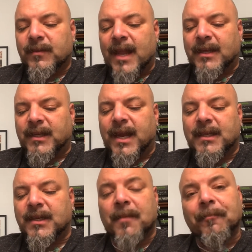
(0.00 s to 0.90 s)
Thanks
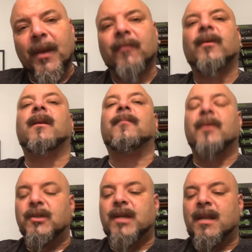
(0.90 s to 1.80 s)
again, Tim. I really
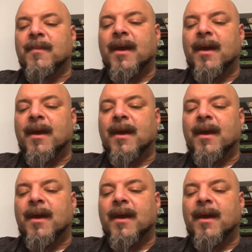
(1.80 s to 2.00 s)
appreciate it,